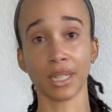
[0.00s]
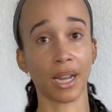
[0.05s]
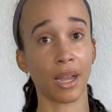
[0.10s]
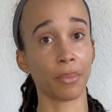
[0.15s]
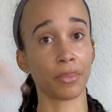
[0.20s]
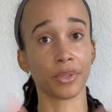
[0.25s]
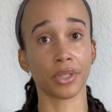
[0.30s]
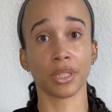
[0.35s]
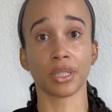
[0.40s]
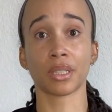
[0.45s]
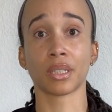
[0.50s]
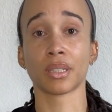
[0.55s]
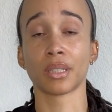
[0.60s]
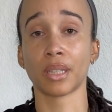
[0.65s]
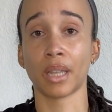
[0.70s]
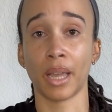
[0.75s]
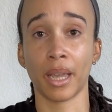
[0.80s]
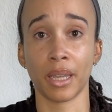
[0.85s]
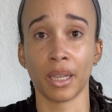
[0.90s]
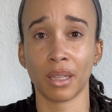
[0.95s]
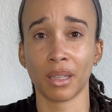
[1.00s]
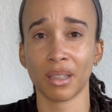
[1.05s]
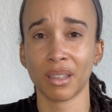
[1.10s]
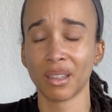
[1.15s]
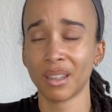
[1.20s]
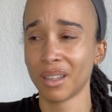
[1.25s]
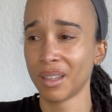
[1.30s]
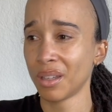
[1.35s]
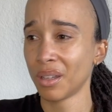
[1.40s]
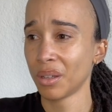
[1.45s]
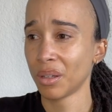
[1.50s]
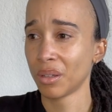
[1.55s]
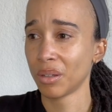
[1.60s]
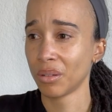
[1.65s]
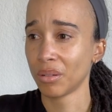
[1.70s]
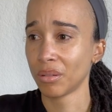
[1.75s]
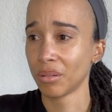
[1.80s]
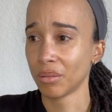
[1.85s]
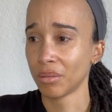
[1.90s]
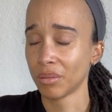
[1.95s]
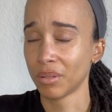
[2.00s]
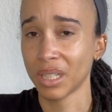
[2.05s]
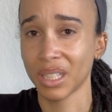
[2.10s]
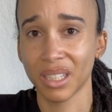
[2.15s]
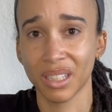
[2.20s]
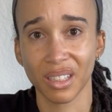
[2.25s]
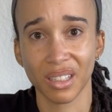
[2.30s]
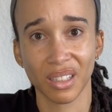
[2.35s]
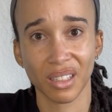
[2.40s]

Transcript: And I'm just like, what?